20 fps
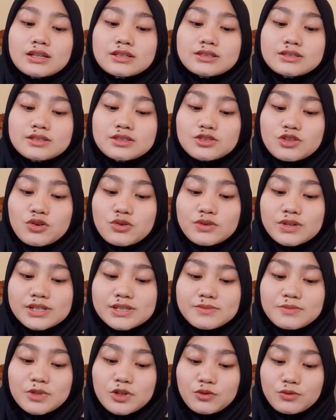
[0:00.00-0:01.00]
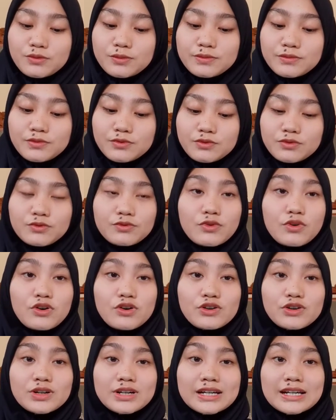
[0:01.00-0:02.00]
stories menu
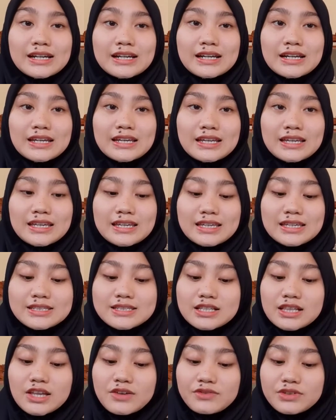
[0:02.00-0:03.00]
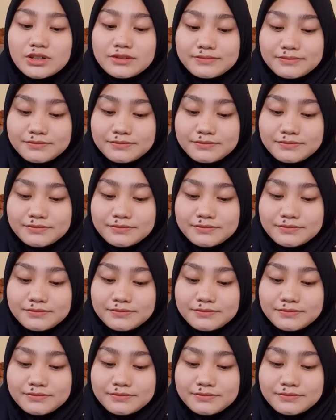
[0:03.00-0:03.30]
for easy level.